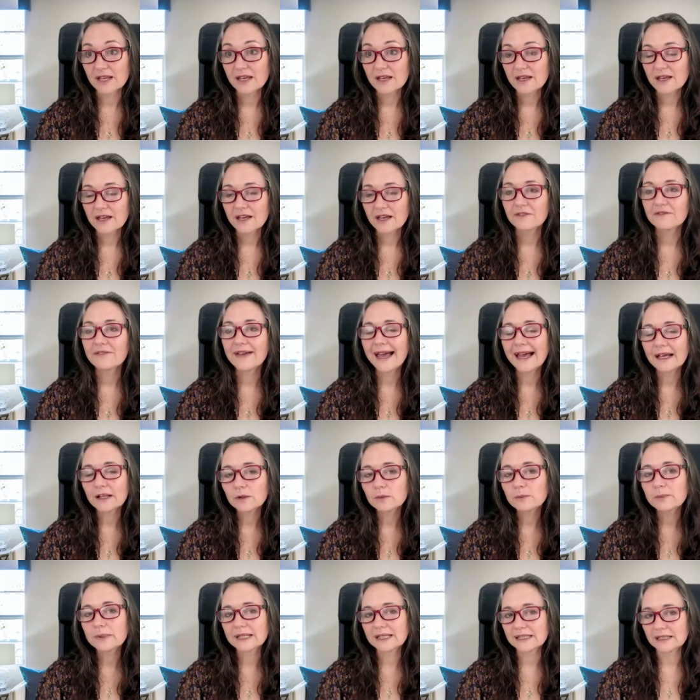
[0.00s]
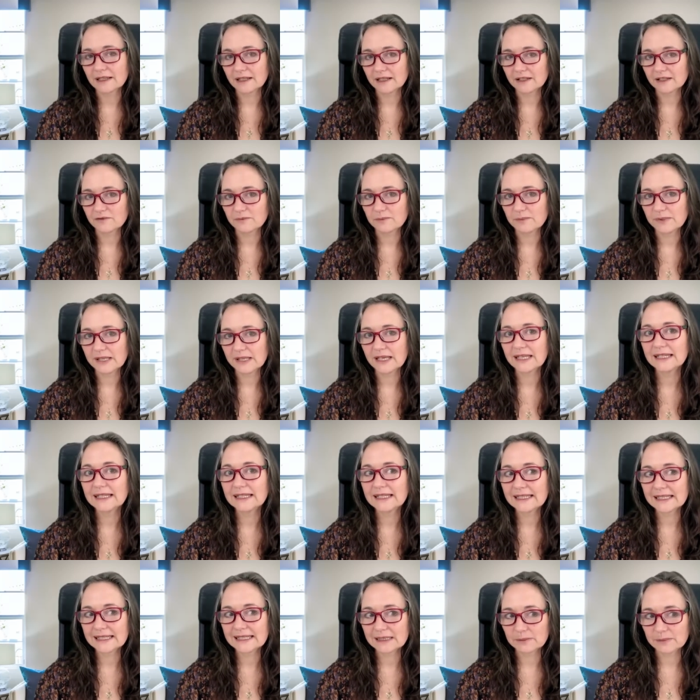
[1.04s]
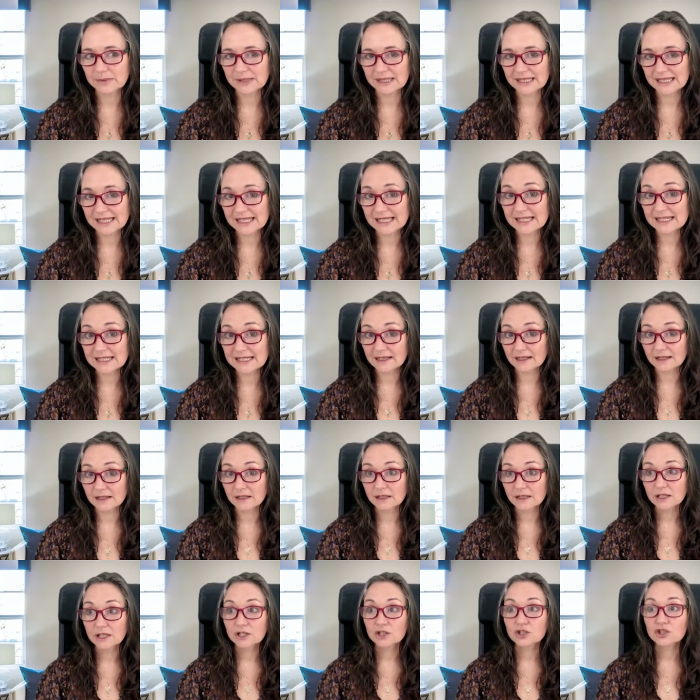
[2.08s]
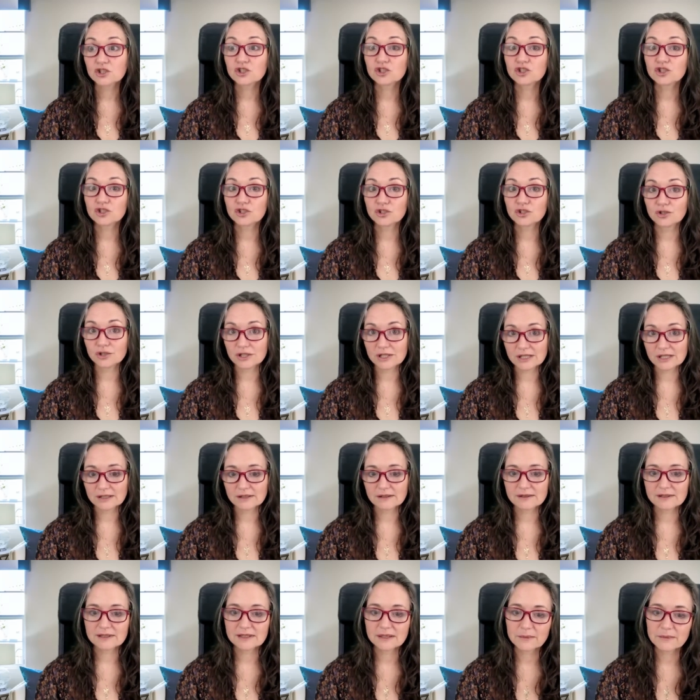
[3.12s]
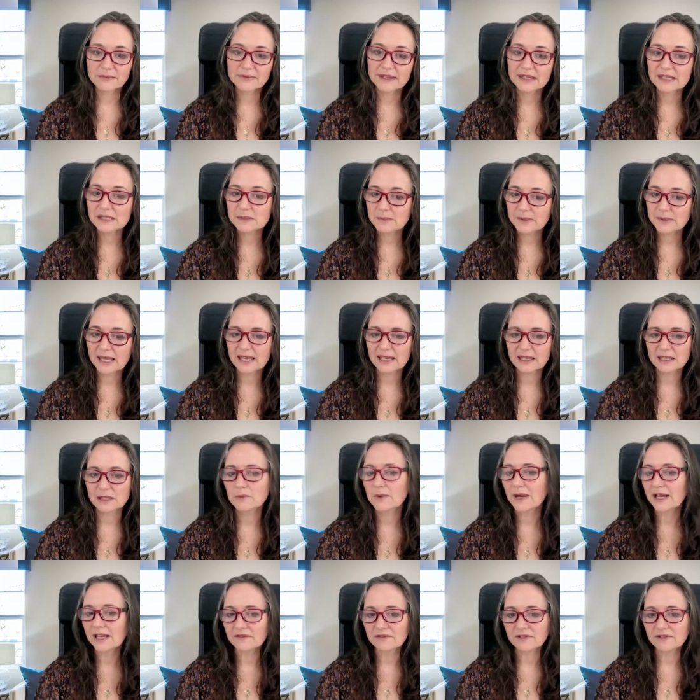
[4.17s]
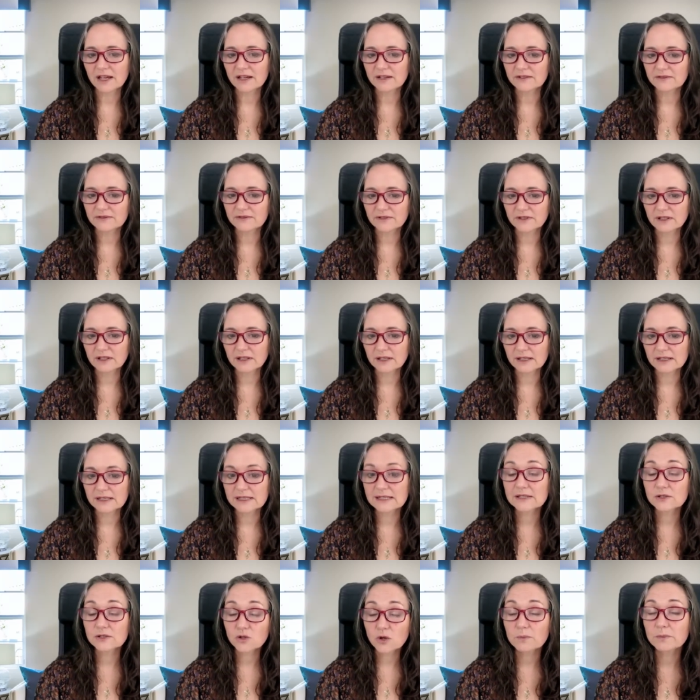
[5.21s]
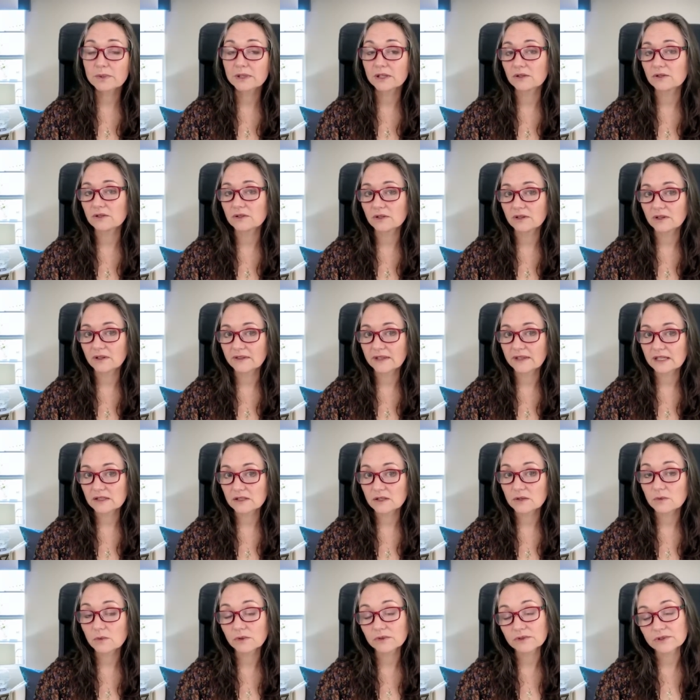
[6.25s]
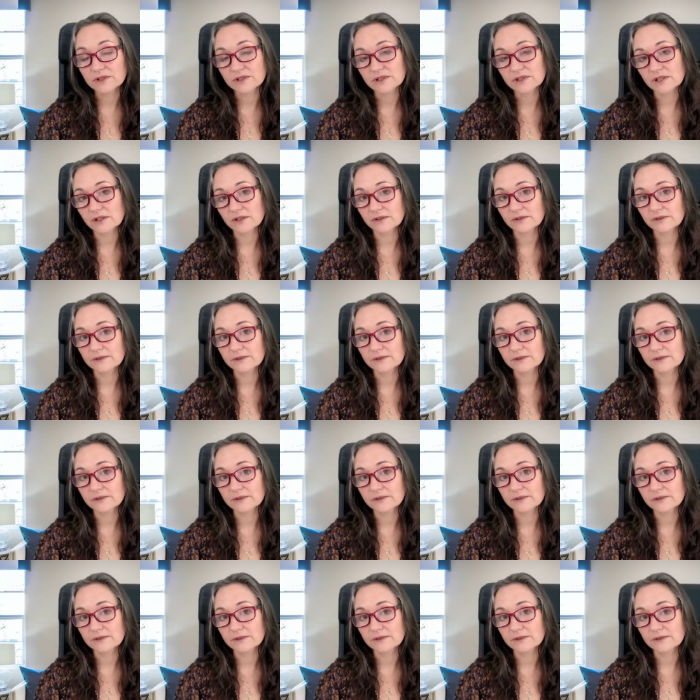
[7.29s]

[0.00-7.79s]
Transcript: helping life be a little bit easier should some things be getting in the way of life and it's stopping you doing the things you want to do.